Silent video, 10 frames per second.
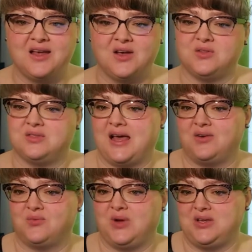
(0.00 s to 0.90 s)
that
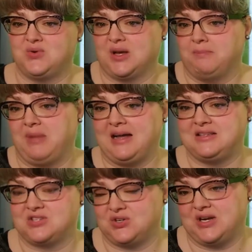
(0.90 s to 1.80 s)
when you combine
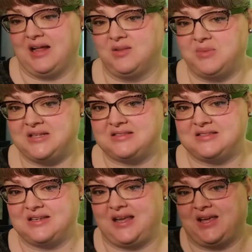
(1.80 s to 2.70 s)
certain elements
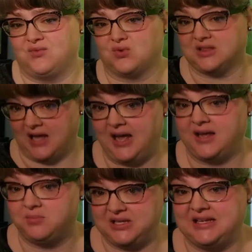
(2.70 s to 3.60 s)
and
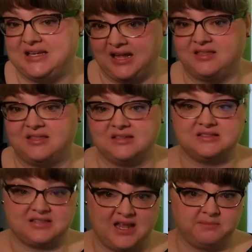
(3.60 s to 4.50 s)
reliably get the
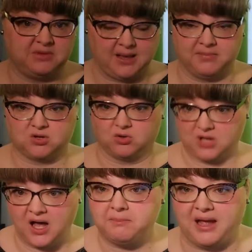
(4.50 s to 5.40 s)
same chemical
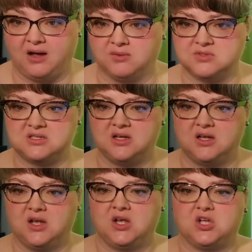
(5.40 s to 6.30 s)
compounds,
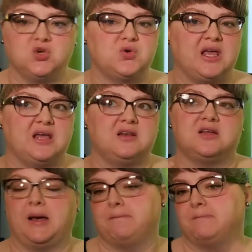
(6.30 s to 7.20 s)
you can
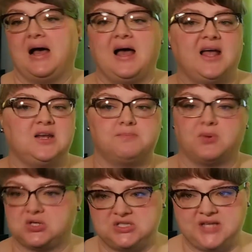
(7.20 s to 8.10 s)
combine
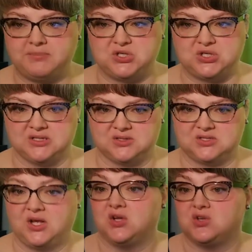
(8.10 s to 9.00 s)
perceptions
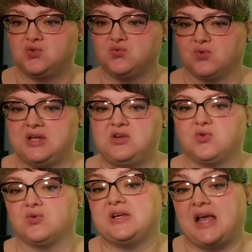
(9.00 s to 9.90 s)
to
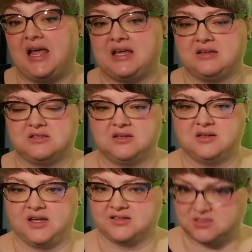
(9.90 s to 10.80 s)
recreate
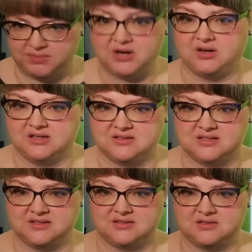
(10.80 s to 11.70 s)
experiences.